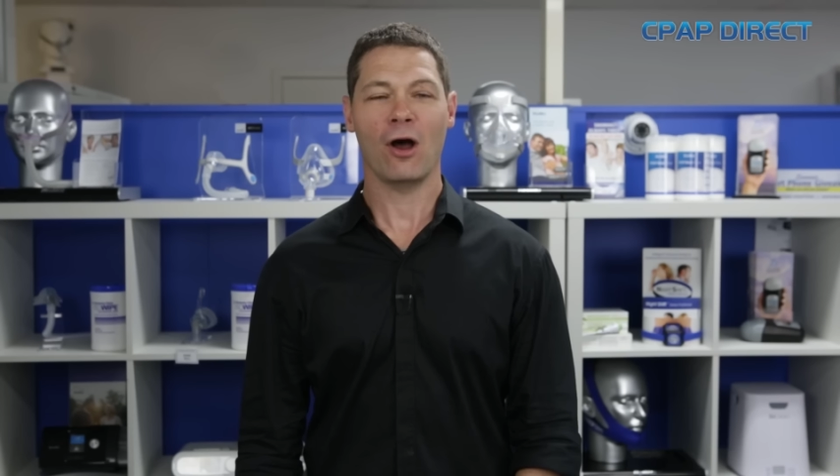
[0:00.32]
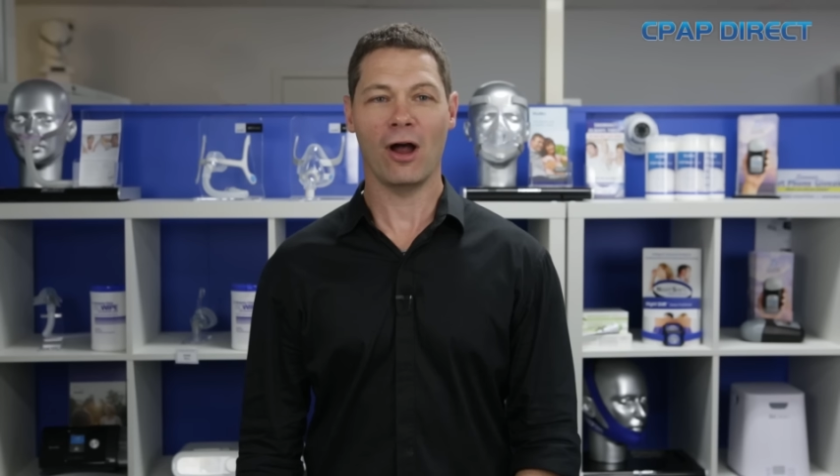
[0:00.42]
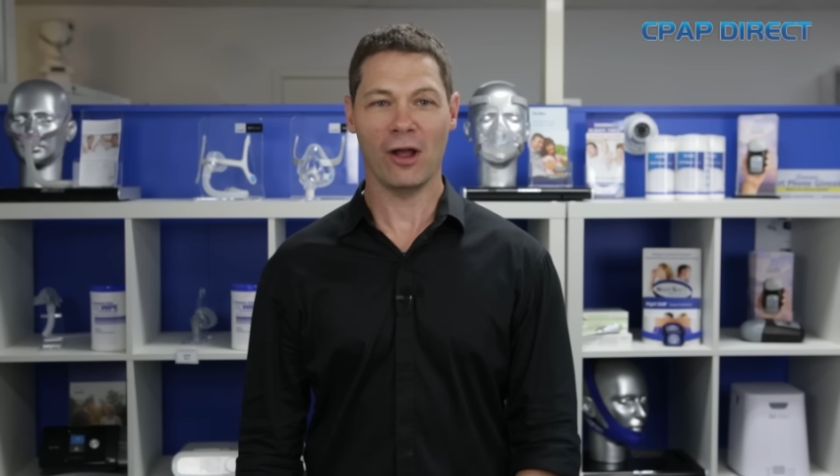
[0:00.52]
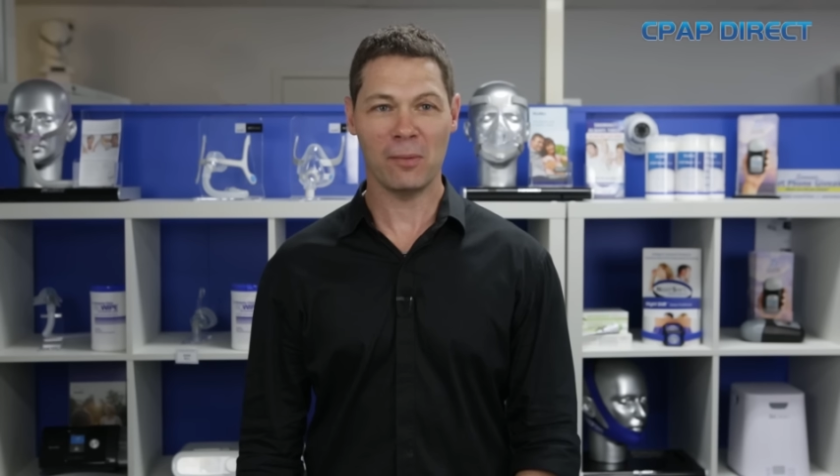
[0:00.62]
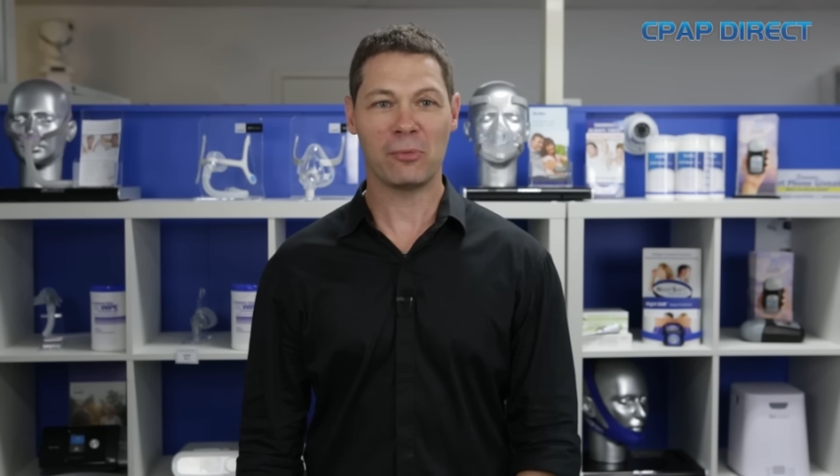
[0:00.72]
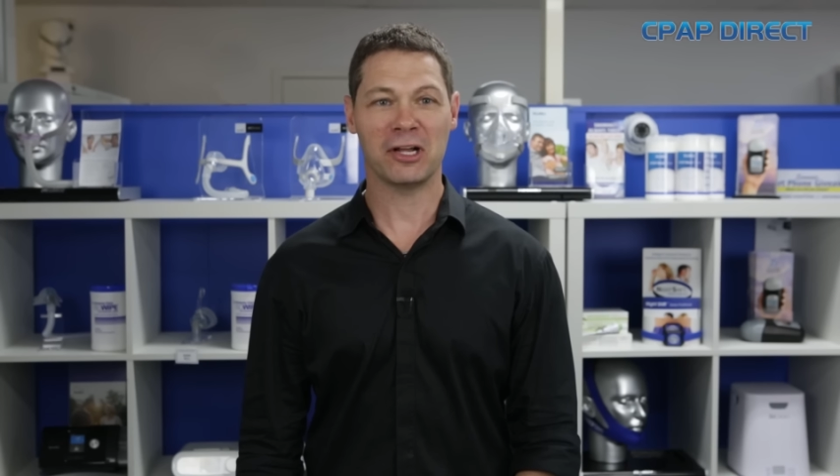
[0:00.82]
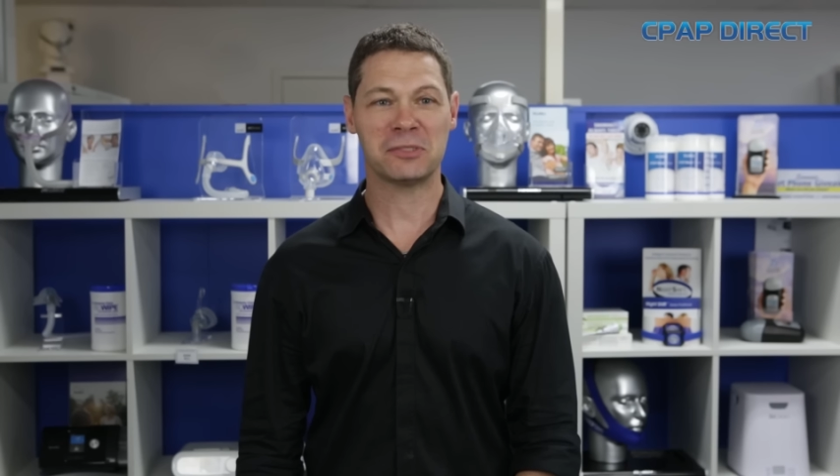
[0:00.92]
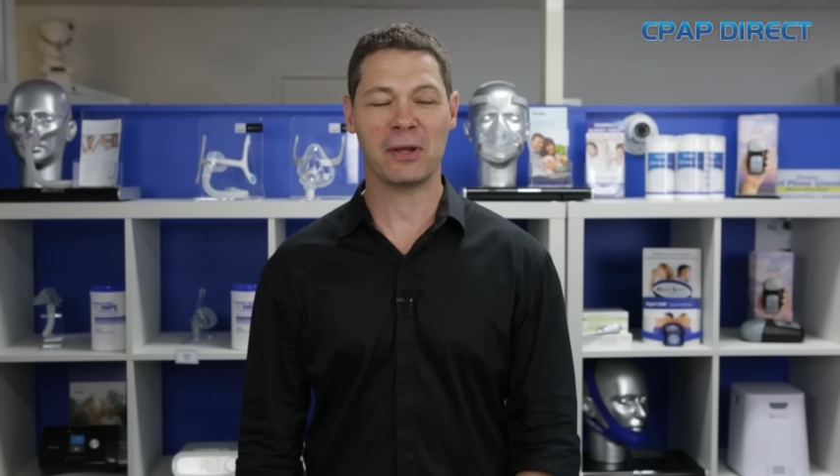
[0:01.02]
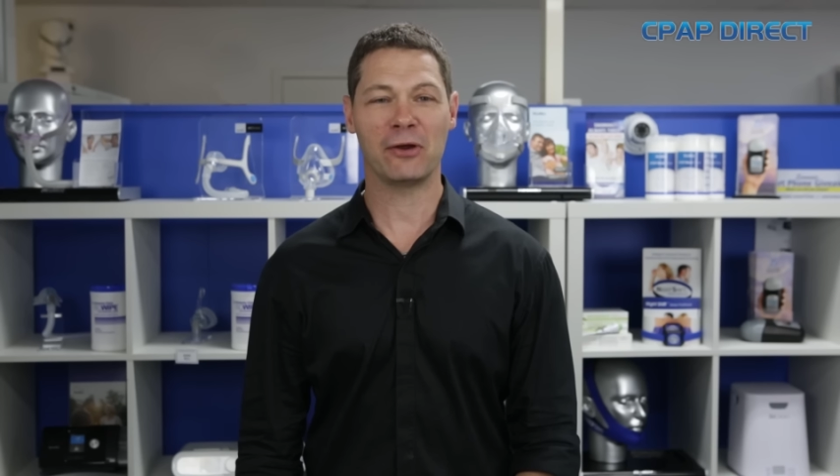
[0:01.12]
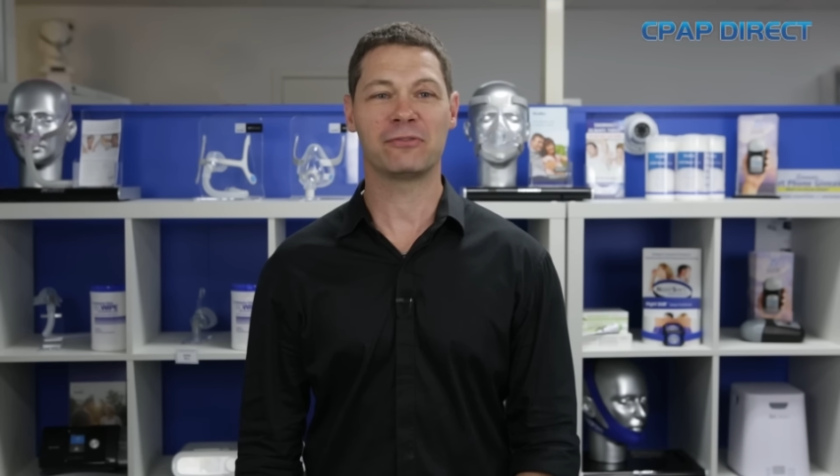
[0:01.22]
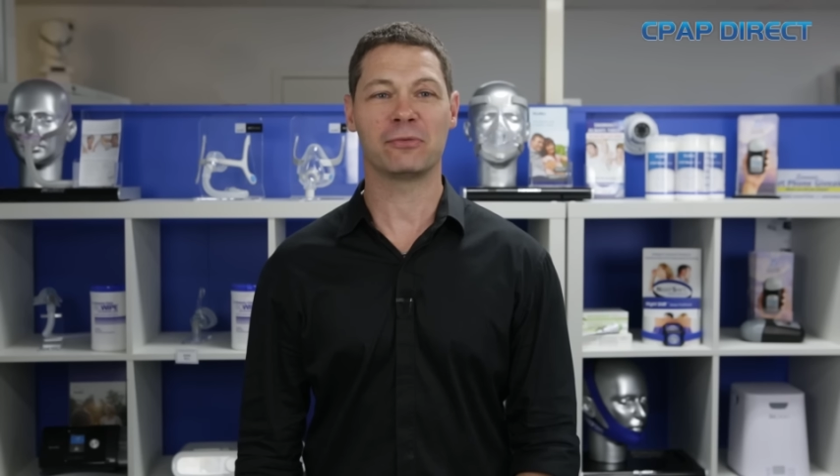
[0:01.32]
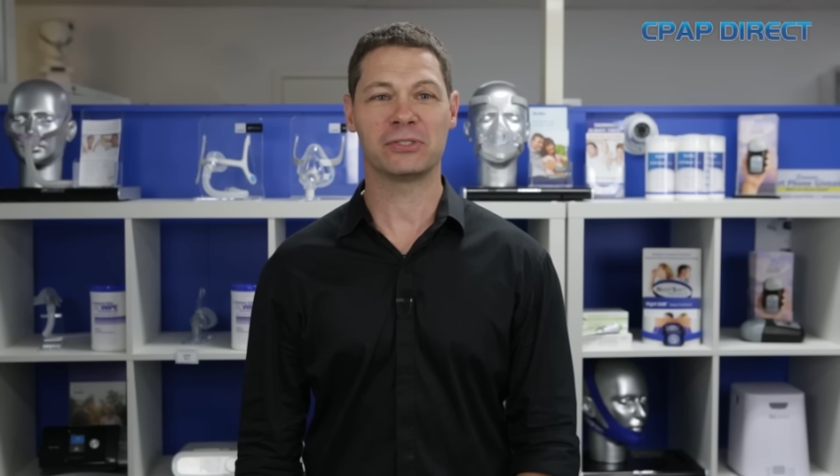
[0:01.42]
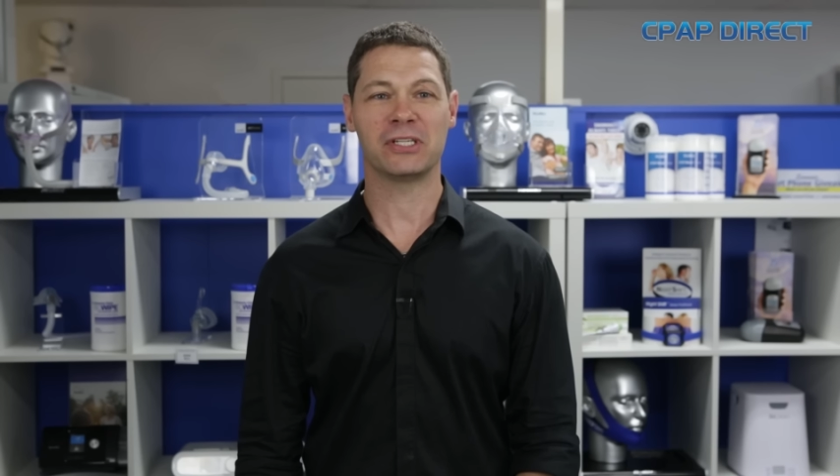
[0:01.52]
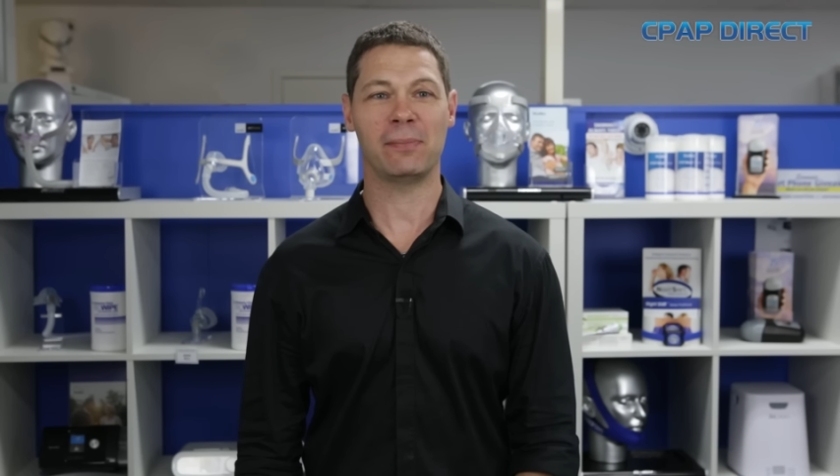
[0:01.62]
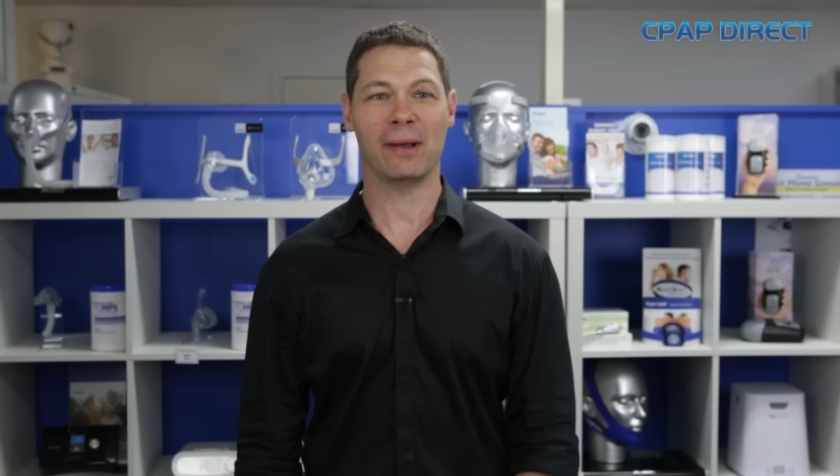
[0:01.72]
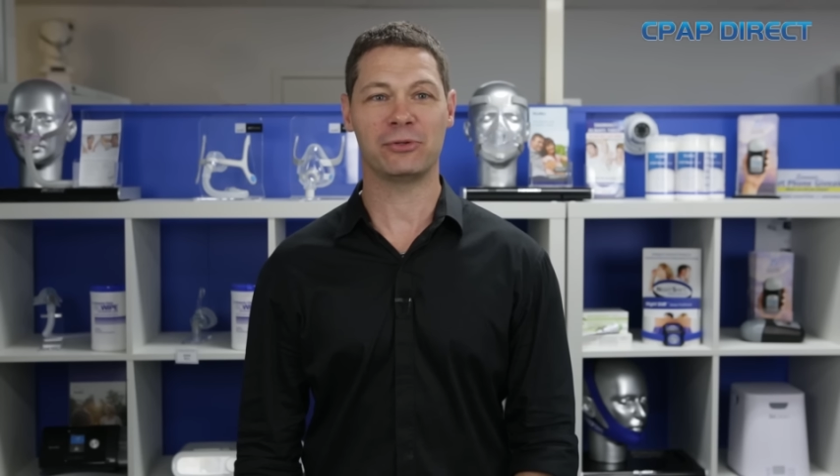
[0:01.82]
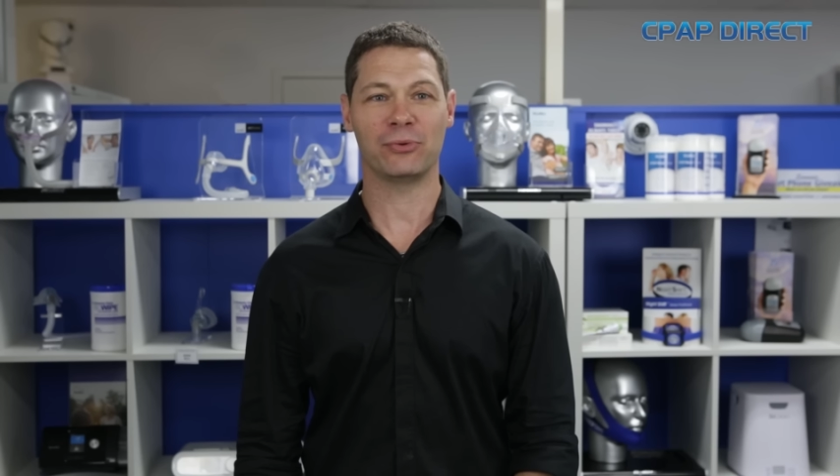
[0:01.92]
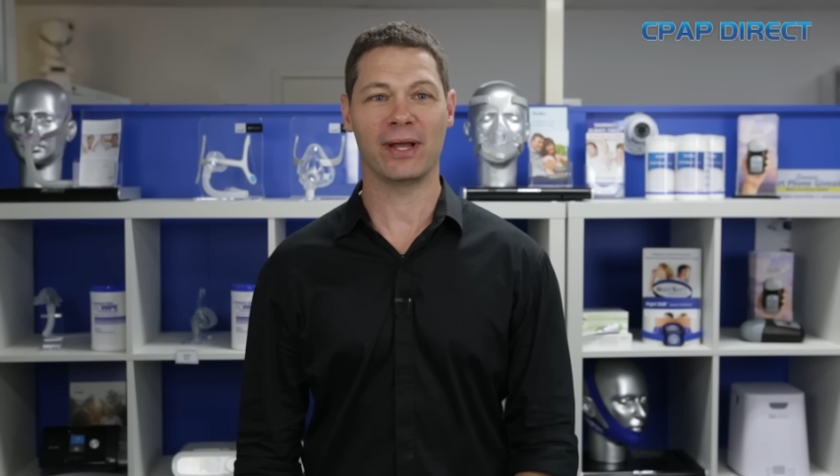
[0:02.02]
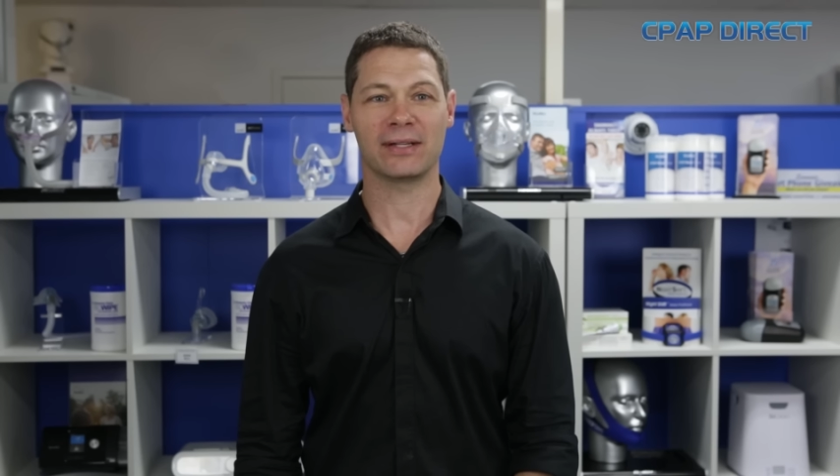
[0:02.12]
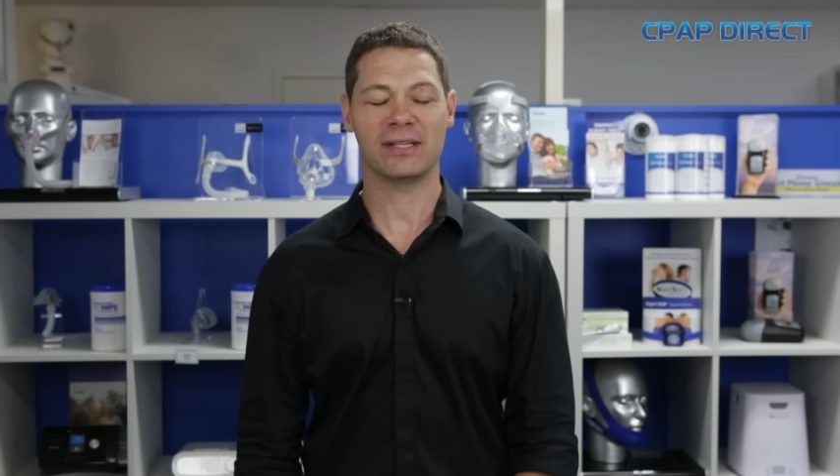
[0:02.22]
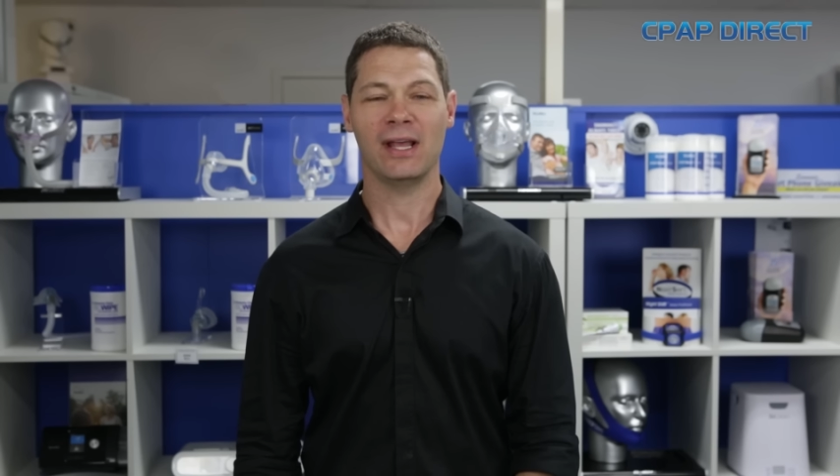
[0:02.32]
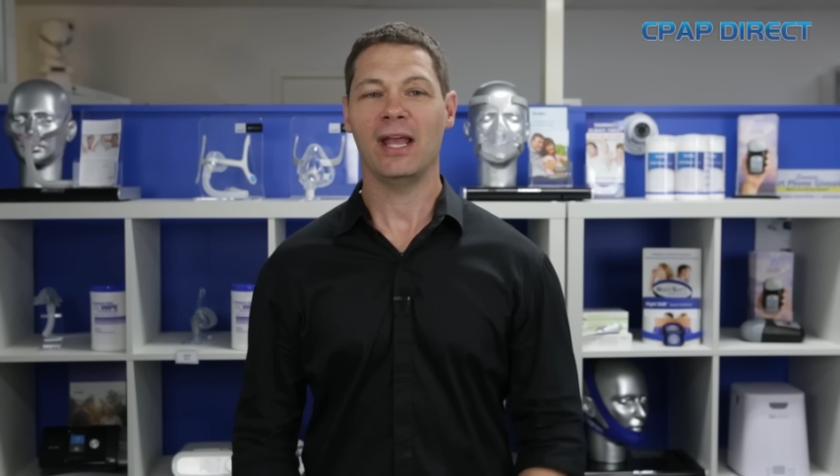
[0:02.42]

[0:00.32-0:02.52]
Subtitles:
Hi, I'm Bryce Perrin from CPAP Direct.